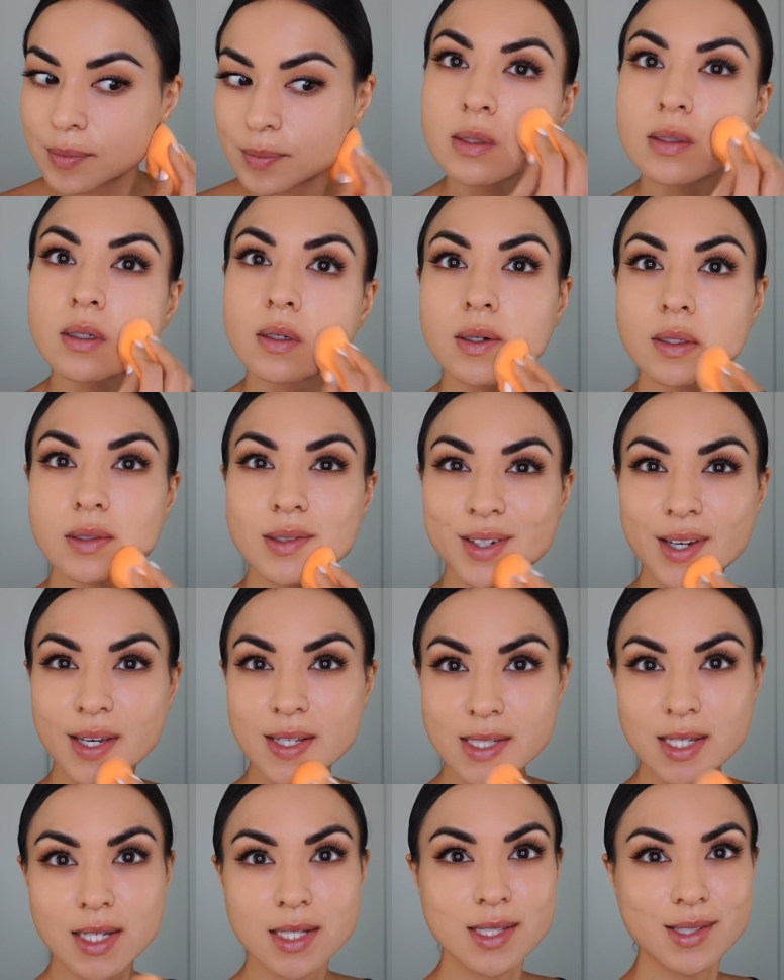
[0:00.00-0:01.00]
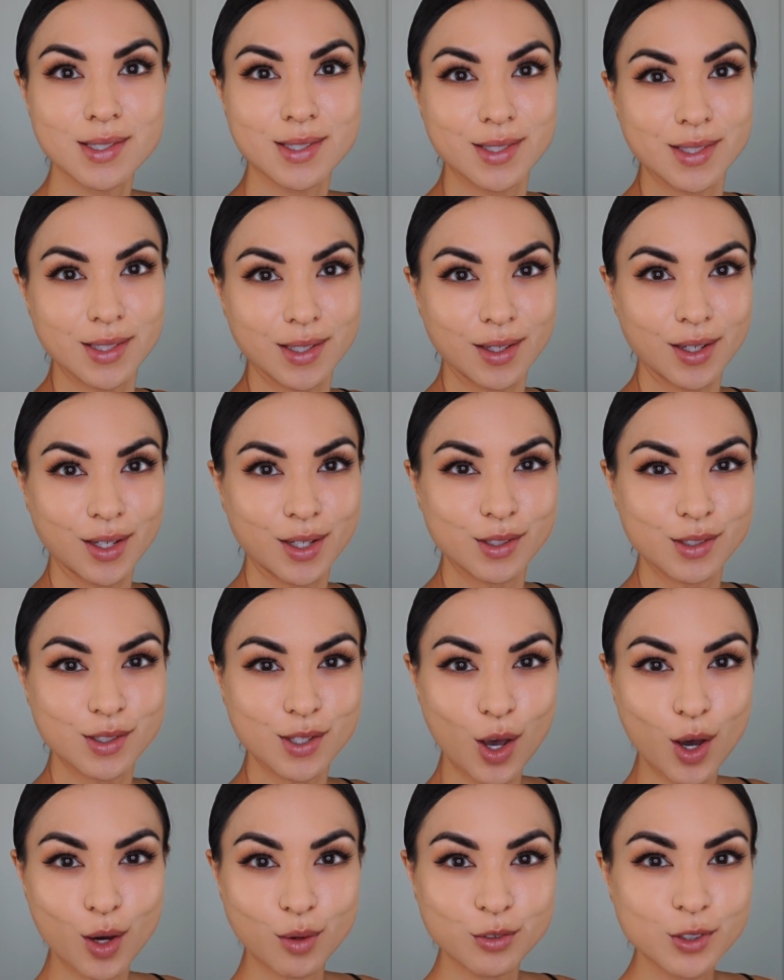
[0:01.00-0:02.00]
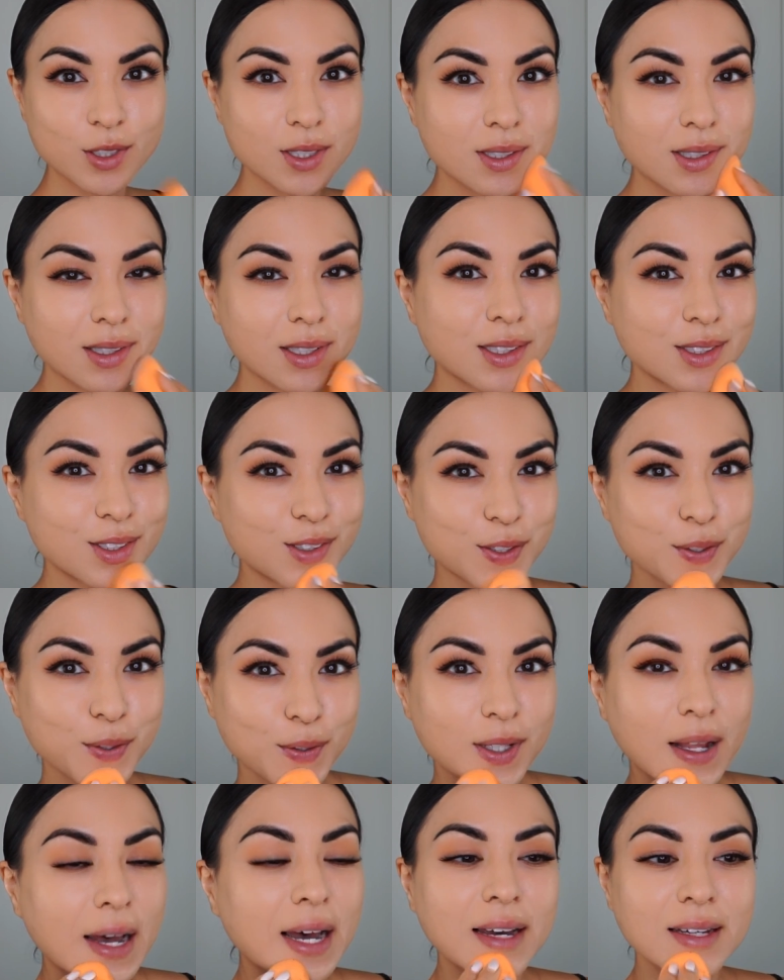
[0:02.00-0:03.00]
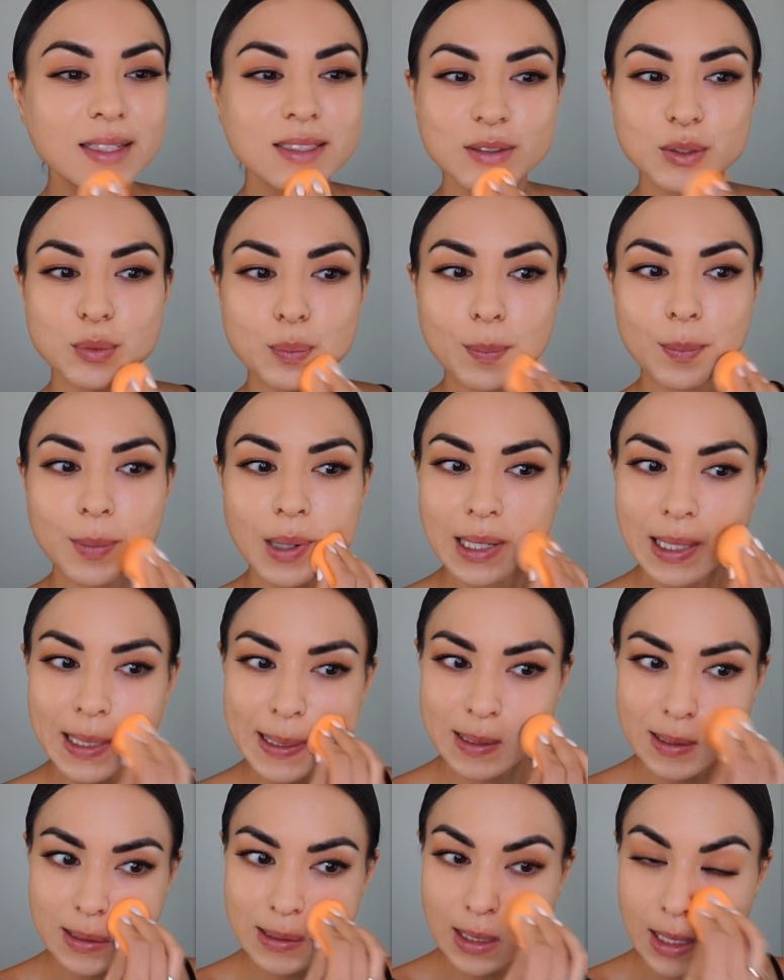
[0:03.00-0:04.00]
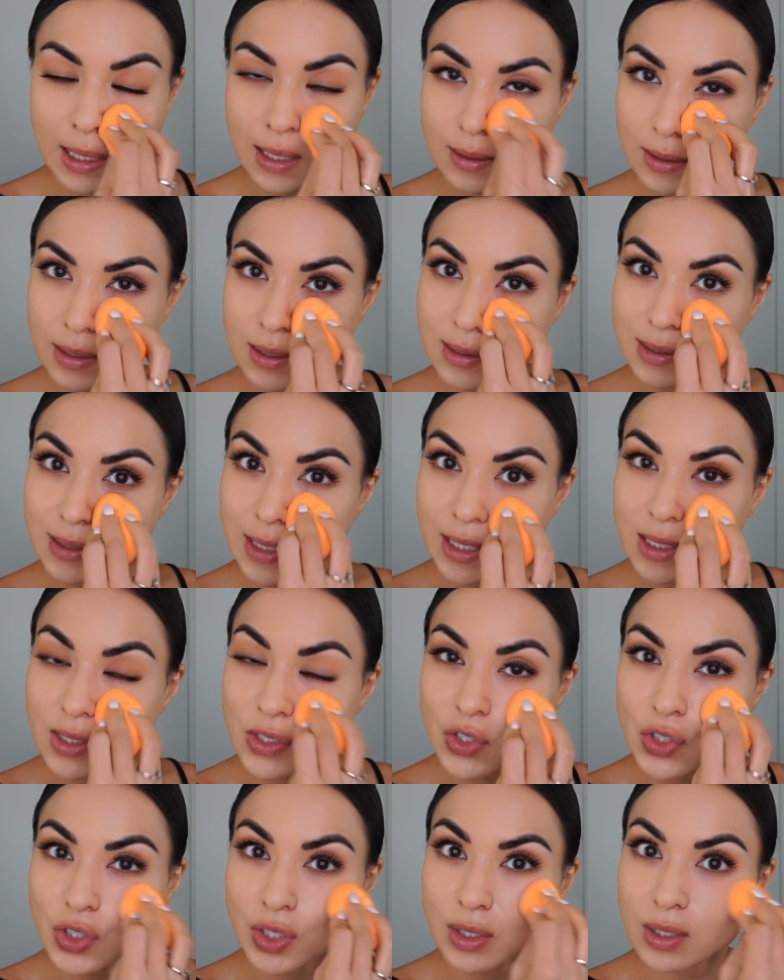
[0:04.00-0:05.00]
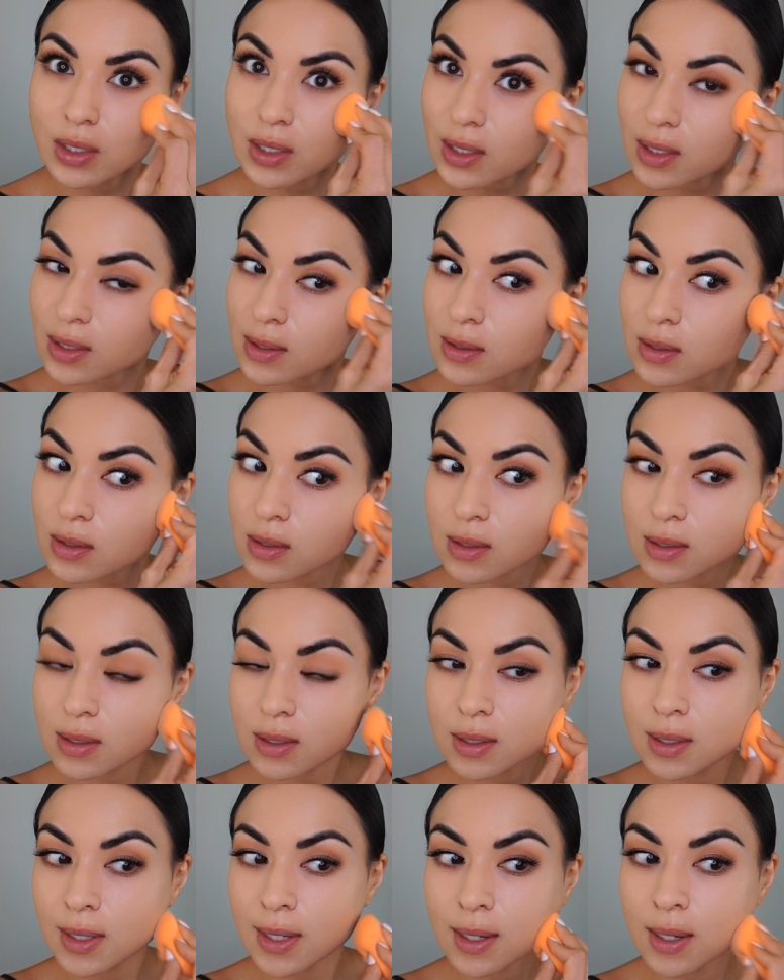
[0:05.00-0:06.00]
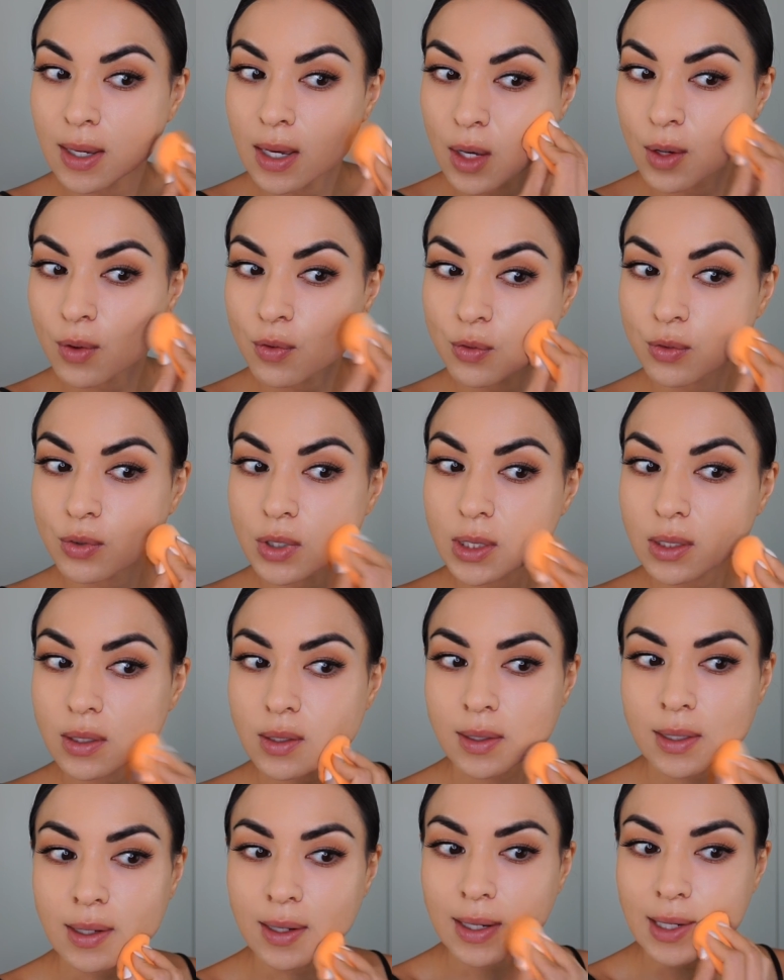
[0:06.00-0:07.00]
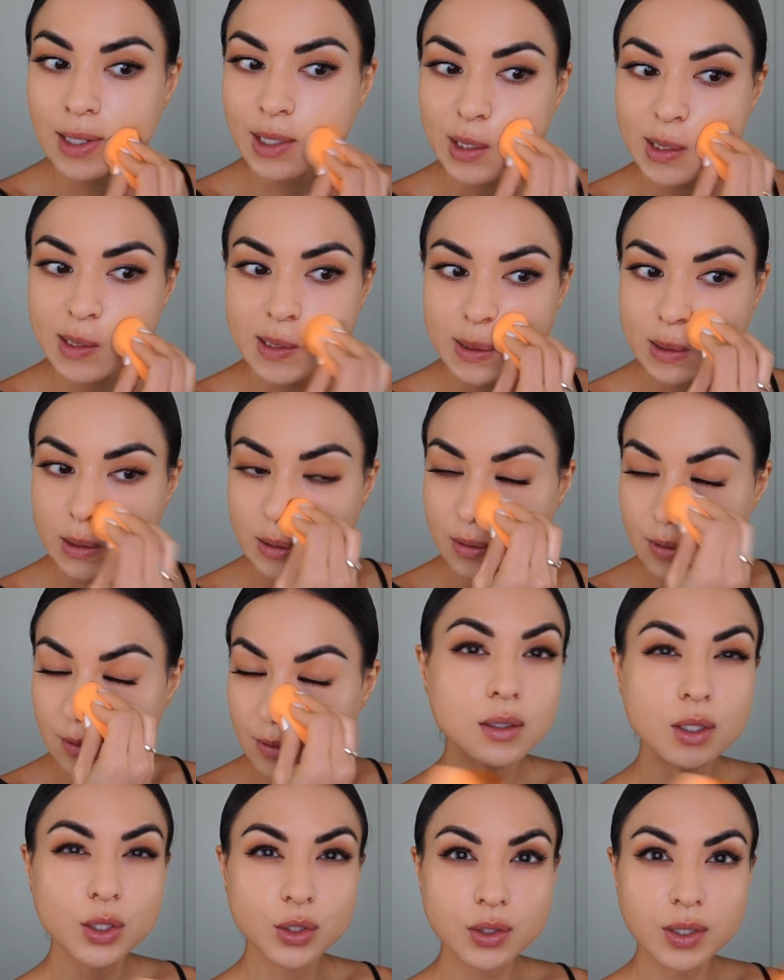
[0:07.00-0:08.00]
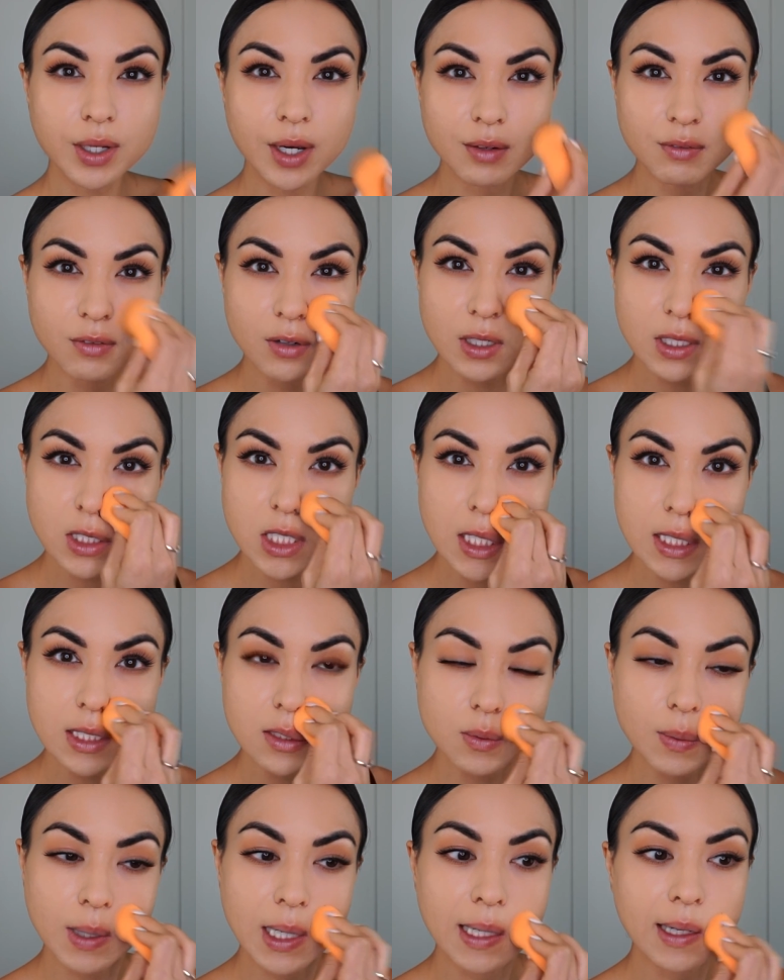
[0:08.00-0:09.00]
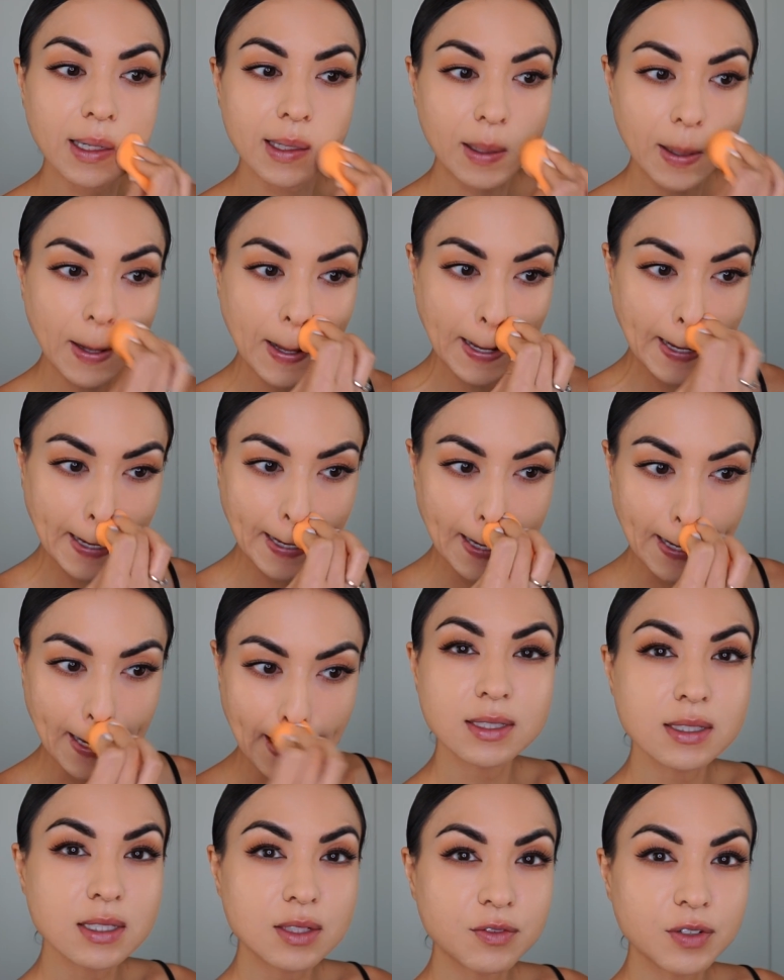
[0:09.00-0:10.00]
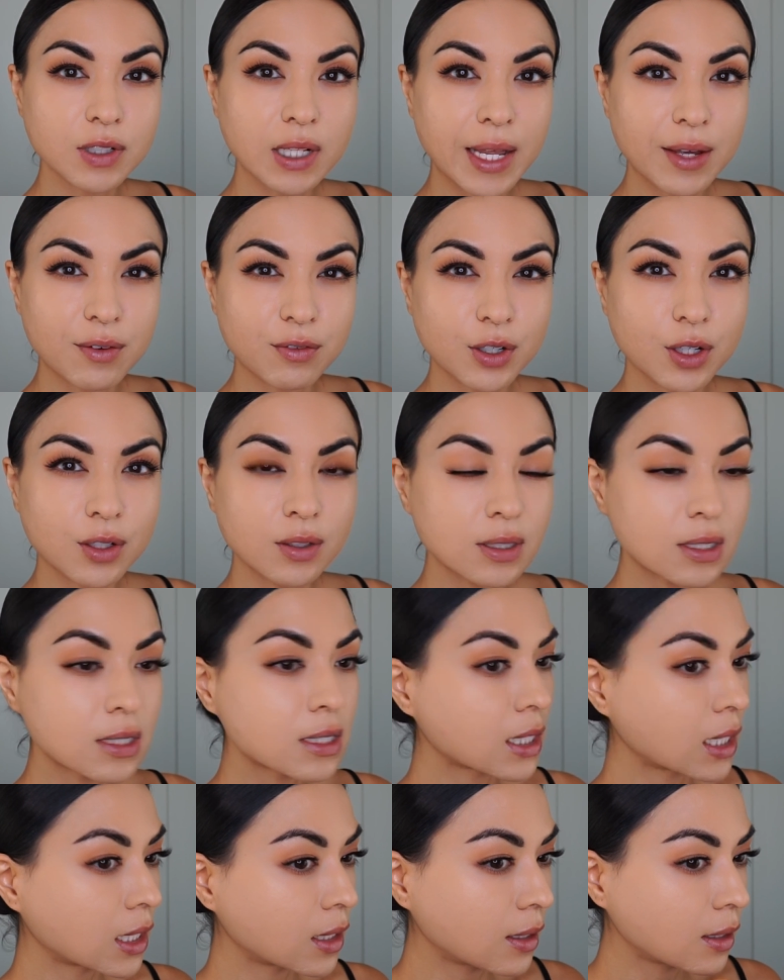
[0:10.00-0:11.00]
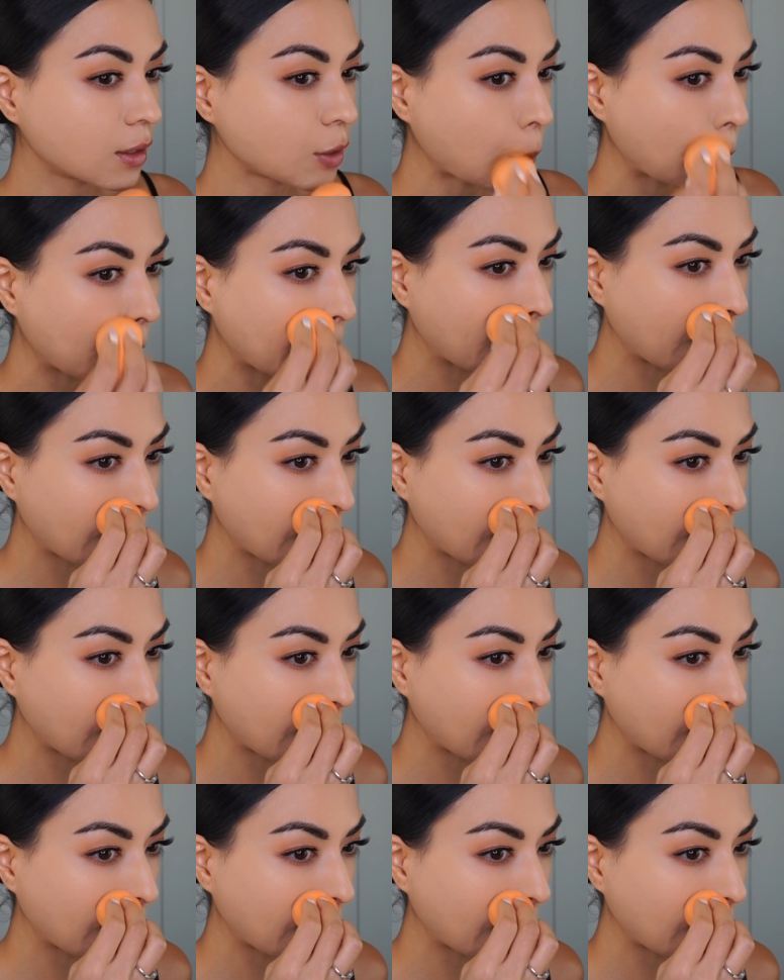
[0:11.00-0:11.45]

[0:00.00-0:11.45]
So as you guys can see, it's obviously too light, but the texture is really nice. Good coverage as well. Doesn't feel heavy on the skin.